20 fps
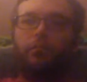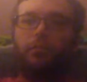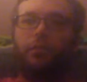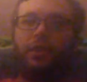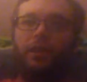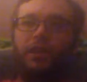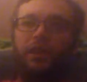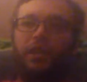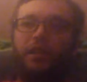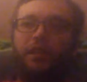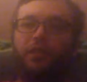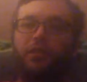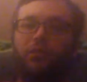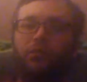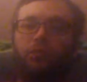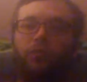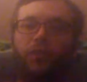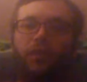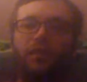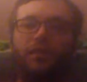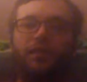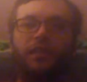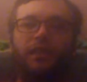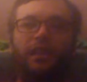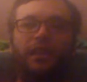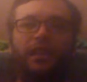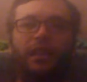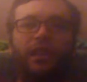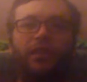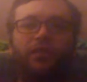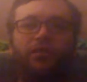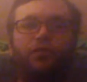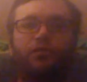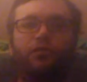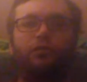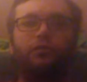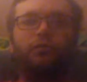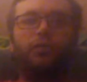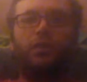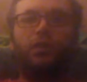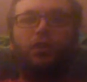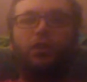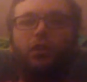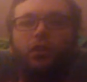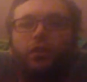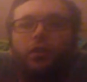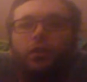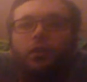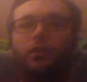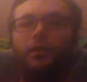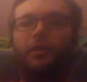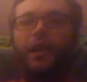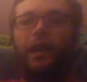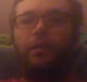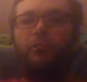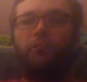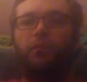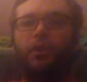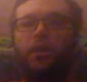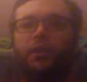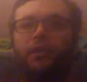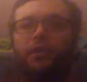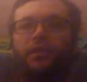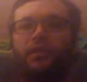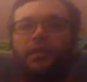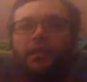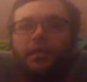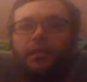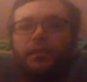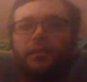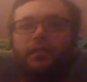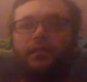But the one thing I do recall that month